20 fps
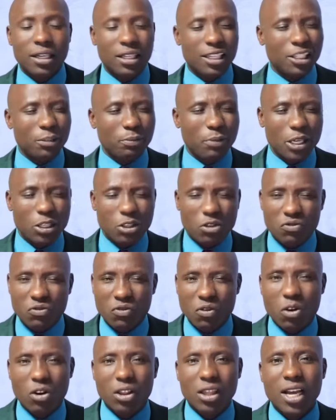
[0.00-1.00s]
Despite
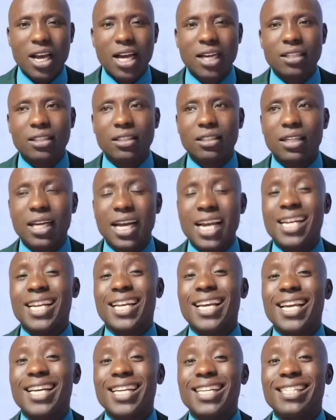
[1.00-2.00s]
of all that, and
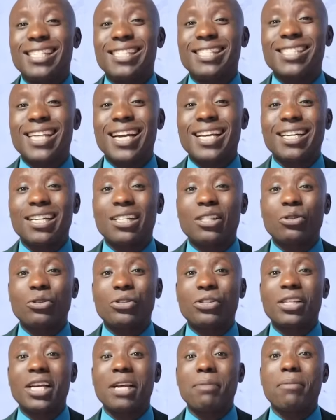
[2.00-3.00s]
again, he decided to
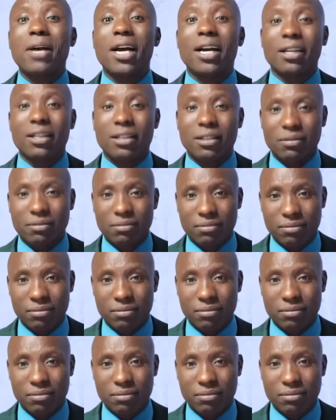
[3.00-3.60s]
stay back.